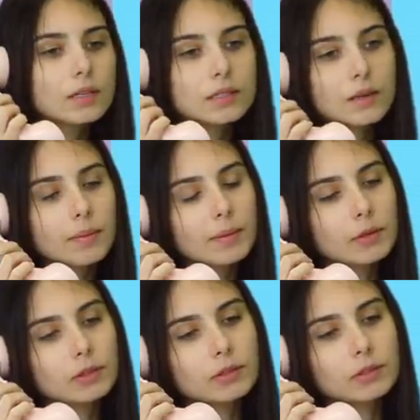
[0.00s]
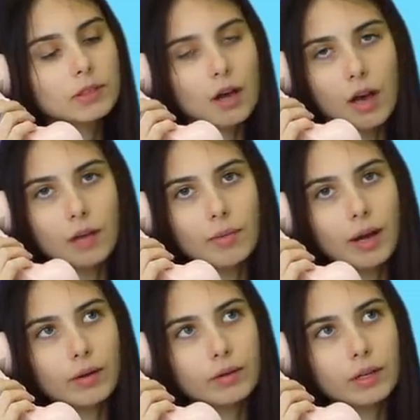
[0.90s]
Some people talk
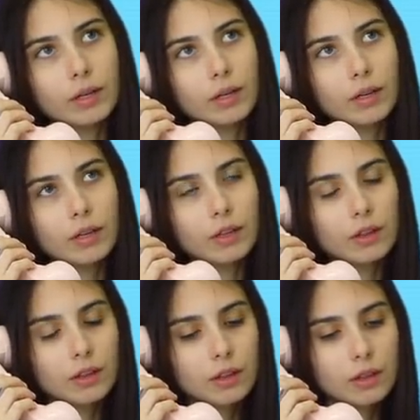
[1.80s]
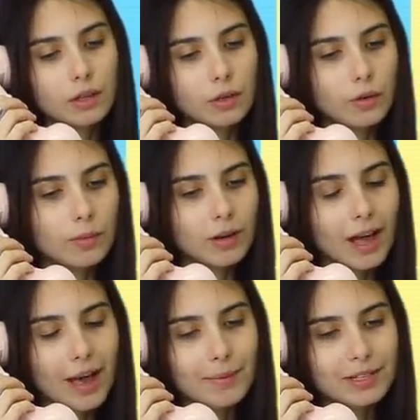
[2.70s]
about the normal
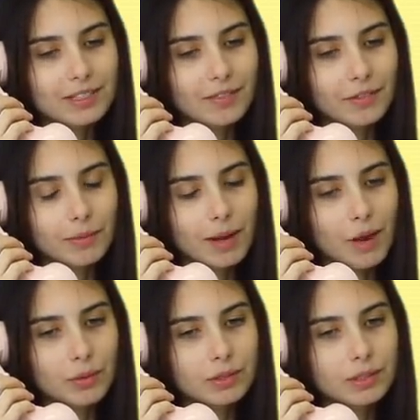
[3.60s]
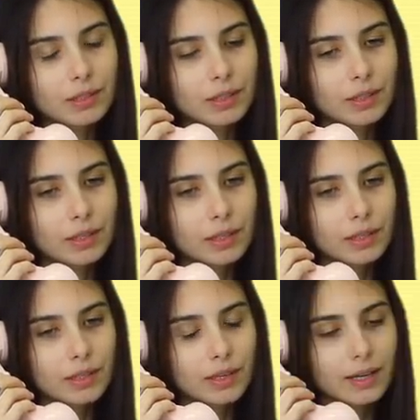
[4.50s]
habits of their bowels,
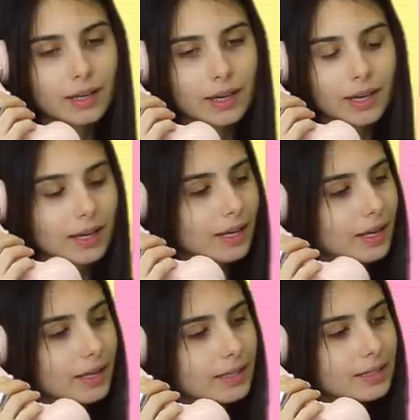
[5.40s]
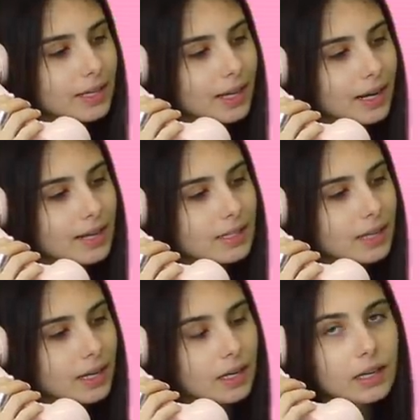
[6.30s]
and to that I
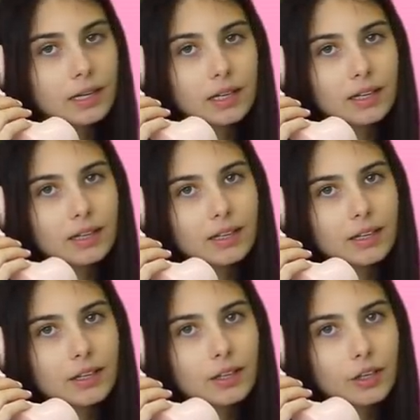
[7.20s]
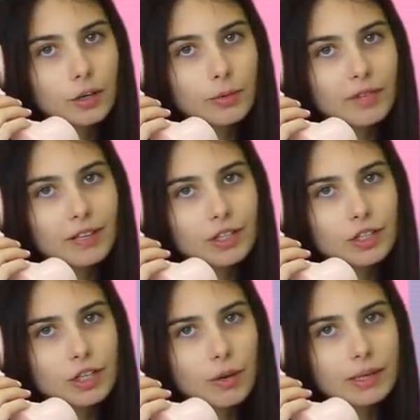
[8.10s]
say, your privilege
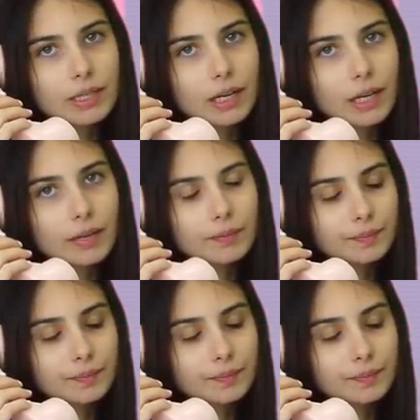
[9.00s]
is showing today.